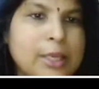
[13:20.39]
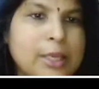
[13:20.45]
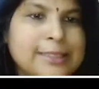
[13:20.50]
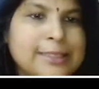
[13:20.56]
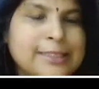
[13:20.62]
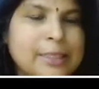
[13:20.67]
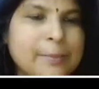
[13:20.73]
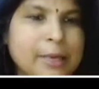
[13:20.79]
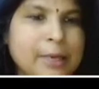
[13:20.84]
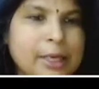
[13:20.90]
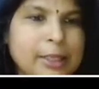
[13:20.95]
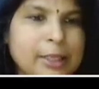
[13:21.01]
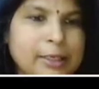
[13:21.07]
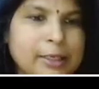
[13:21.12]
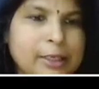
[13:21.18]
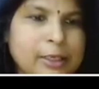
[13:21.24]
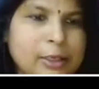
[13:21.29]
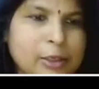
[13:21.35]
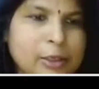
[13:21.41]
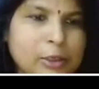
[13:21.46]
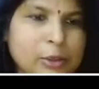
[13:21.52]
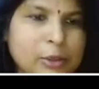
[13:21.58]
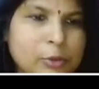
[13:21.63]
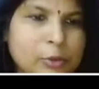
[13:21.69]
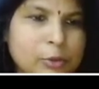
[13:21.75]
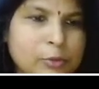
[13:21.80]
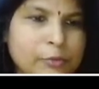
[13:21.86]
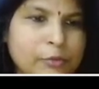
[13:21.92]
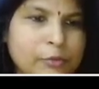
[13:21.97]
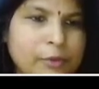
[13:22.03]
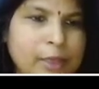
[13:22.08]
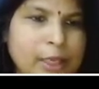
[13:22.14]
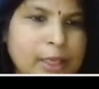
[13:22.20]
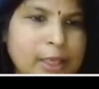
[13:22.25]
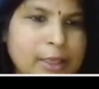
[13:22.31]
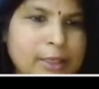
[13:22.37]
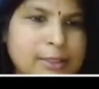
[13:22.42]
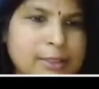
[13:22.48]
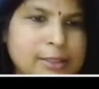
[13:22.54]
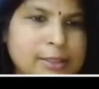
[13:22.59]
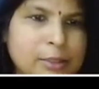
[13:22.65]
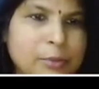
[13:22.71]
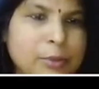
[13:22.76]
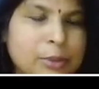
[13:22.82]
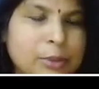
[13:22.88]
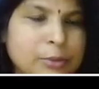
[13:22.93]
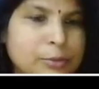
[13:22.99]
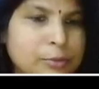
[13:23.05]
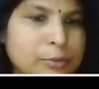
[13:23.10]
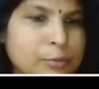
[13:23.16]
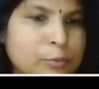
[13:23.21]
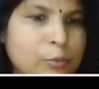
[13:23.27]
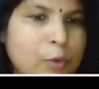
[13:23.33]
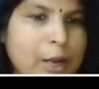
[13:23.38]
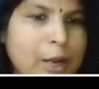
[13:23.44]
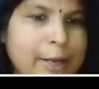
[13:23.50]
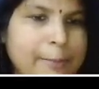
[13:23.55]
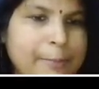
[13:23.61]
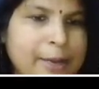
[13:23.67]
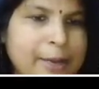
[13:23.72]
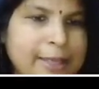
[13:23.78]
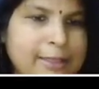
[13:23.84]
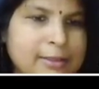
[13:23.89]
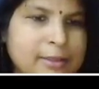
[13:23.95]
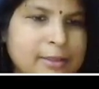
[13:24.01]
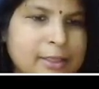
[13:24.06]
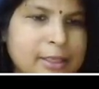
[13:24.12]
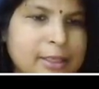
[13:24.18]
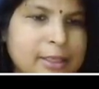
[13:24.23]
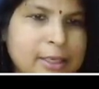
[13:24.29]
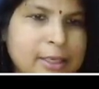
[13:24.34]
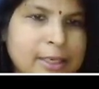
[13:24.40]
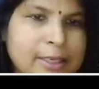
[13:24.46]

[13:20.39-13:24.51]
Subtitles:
Similarly, your v is equal to 1 by 3